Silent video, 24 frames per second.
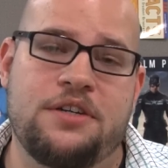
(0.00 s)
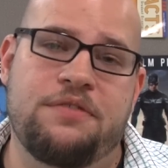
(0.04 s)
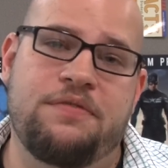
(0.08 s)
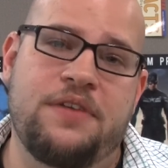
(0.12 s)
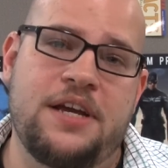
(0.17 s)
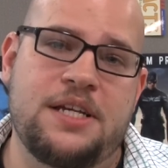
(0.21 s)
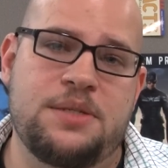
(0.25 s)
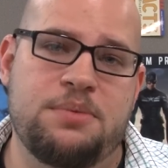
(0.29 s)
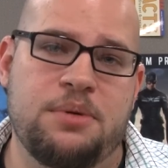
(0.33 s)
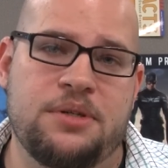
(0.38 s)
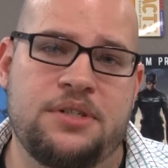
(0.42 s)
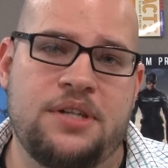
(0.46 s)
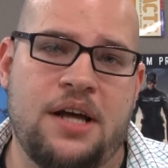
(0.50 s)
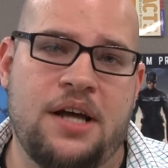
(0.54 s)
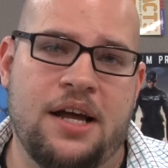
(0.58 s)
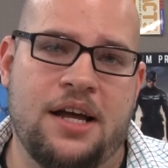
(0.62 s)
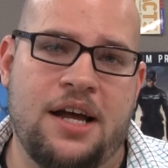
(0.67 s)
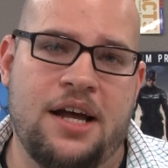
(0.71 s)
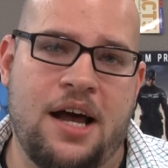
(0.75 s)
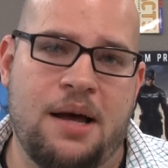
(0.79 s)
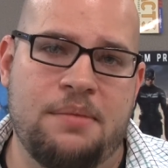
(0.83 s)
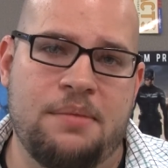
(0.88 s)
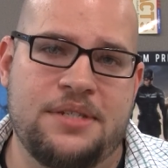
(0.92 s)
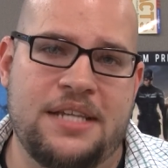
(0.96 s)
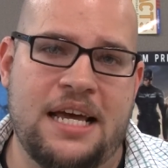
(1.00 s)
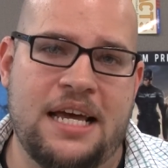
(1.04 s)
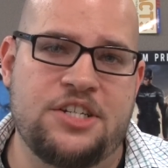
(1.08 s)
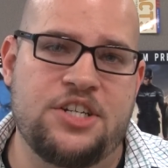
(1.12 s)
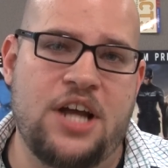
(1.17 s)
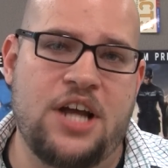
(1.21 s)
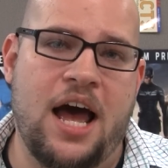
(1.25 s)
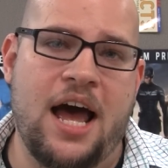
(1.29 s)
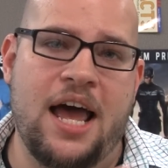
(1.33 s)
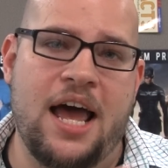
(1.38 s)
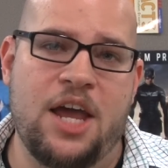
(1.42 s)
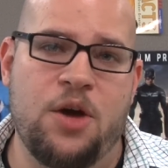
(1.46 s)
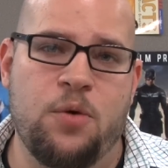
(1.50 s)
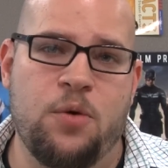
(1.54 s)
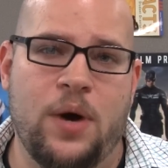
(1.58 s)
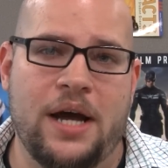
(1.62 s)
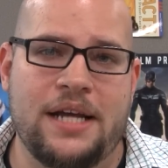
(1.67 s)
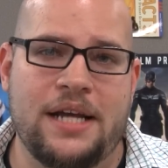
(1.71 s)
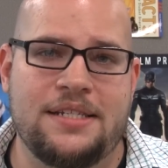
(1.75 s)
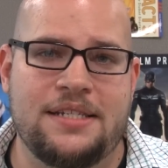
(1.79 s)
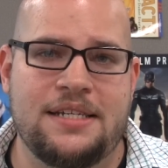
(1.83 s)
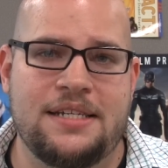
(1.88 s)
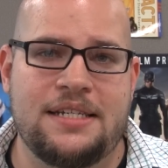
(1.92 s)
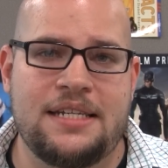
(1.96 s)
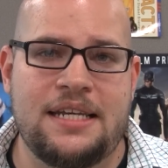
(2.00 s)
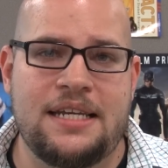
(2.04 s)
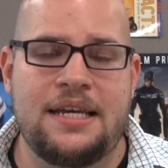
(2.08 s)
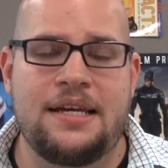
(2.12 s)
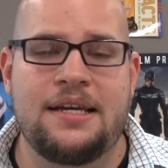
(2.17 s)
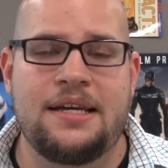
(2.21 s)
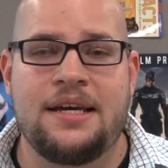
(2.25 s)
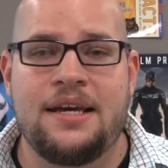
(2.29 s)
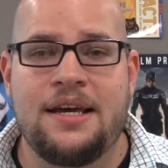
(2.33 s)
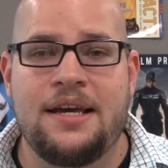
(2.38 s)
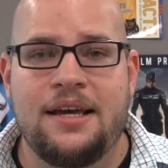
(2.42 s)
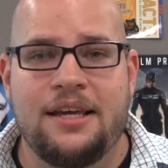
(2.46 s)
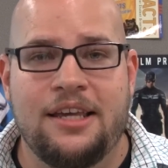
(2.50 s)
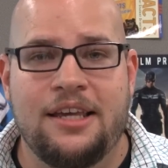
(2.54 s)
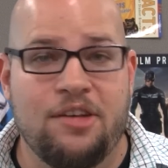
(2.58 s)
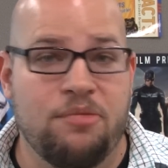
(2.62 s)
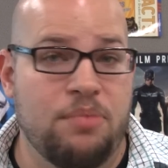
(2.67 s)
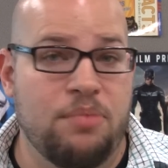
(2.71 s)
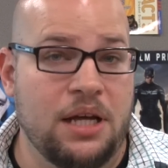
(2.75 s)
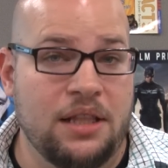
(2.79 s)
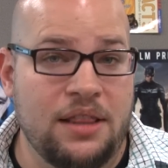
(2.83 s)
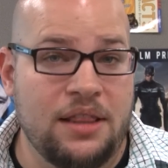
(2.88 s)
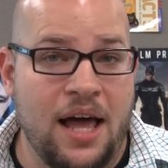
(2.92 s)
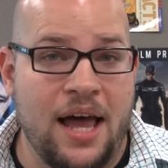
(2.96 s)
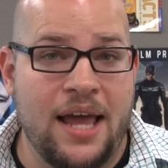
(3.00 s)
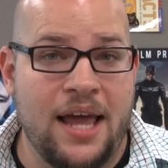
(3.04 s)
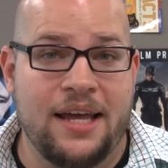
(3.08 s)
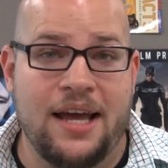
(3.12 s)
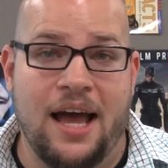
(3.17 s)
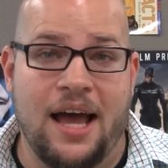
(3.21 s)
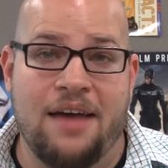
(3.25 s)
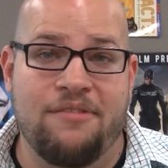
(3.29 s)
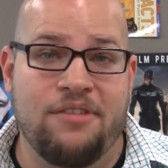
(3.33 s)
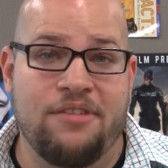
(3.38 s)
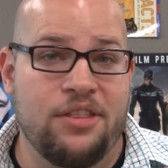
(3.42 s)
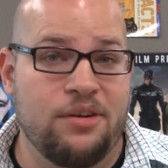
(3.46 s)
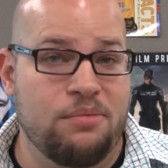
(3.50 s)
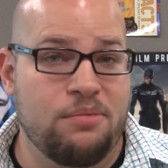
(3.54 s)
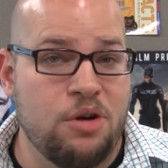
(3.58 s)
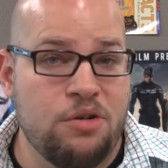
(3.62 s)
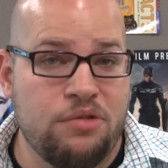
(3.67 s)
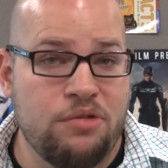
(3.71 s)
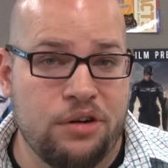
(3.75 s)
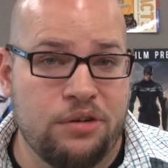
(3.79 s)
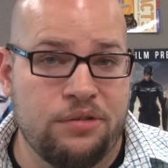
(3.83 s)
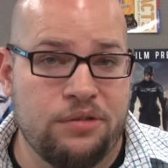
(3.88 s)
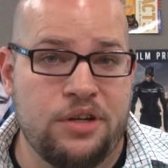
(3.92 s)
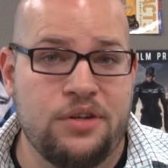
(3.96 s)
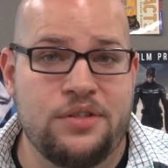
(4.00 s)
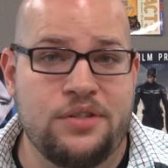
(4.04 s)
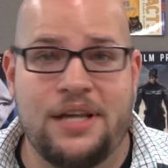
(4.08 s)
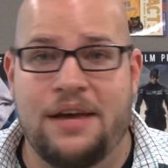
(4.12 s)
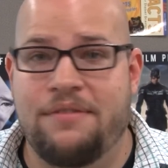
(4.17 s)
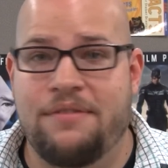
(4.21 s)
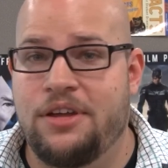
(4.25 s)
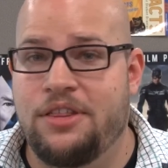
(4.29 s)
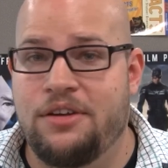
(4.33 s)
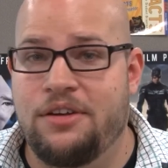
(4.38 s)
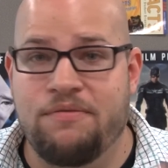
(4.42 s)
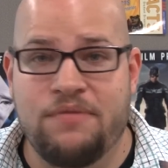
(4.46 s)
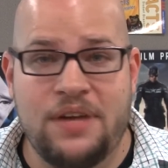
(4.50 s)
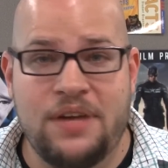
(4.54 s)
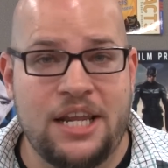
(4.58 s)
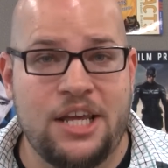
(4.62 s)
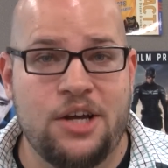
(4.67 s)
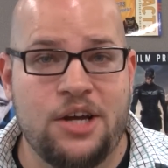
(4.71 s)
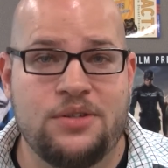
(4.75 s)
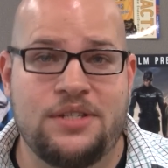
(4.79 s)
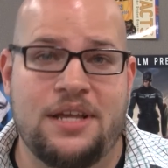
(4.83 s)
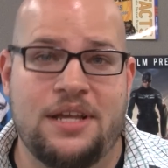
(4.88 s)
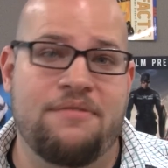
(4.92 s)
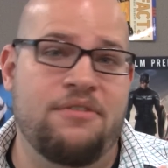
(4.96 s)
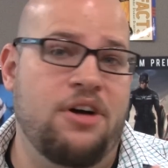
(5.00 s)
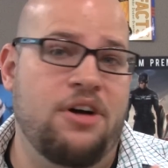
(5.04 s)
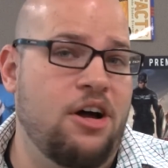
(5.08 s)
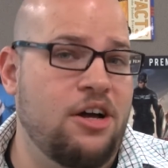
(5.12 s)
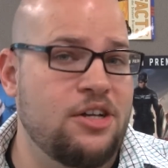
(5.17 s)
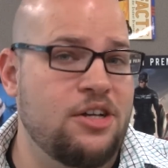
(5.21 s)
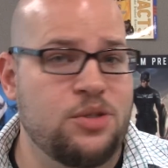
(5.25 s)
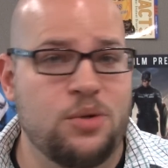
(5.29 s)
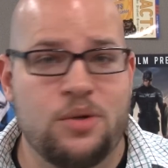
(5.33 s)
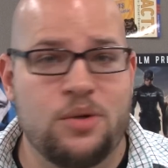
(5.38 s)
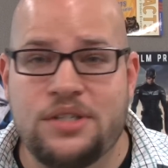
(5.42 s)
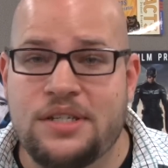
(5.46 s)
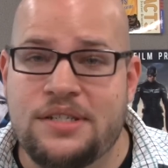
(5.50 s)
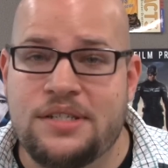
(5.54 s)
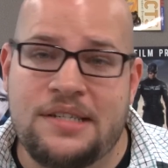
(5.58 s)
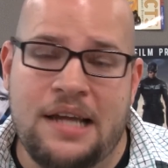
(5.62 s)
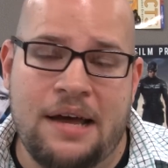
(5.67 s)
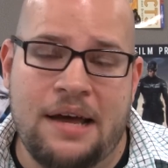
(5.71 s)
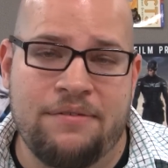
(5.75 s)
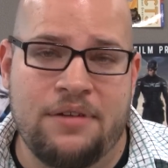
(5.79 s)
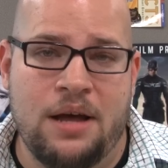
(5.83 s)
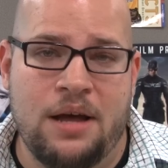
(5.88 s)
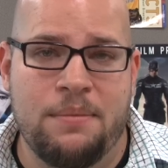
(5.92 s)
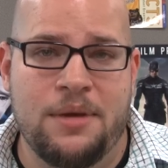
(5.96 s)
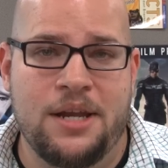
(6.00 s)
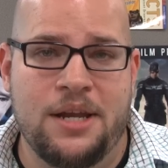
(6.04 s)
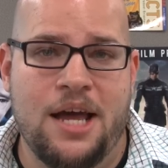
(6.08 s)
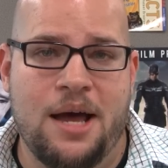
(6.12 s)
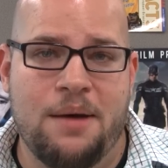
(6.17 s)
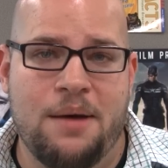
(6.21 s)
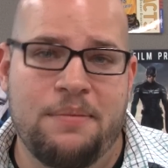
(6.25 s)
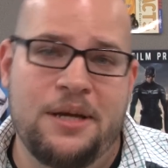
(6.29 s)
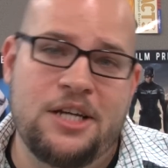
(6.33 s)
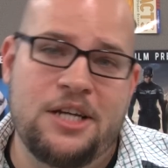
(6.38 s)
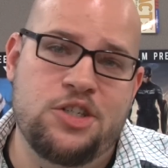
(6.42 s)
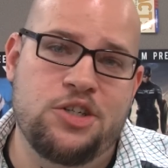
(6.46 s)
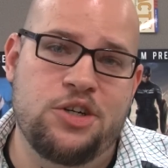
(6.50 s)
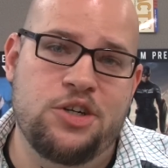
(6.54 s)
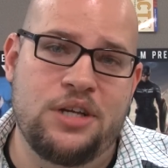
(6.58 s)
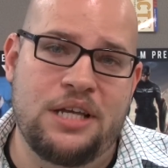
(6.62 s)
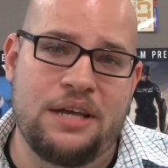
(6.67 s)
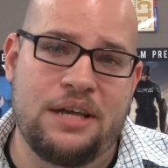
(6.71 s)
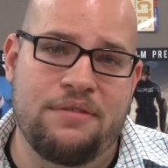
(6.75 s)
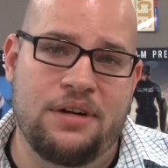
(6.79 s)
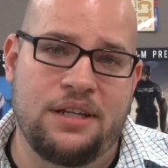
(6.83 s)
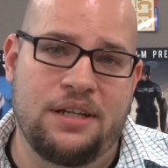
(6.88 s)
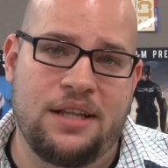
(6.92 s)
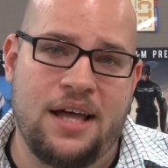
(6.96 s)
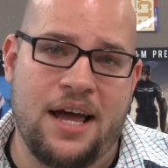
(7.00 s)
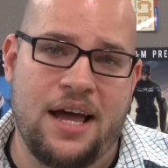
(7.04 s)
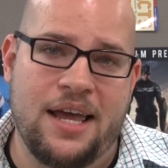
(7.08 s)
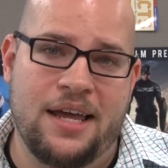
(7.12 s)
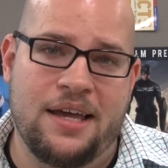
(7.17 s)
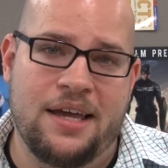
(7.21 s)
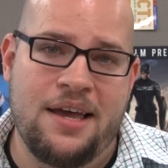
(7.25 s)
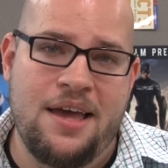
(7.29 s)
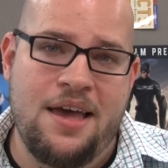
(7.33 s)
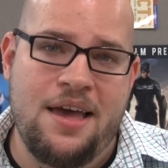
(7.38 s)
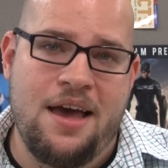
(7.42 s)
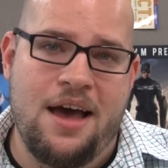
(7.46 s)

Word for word: to facebook.com slash IAYTD. Give me a like. I have other movie reviews. I have other videos. I have all sorts of stuff coming up. Make sure you give it a like.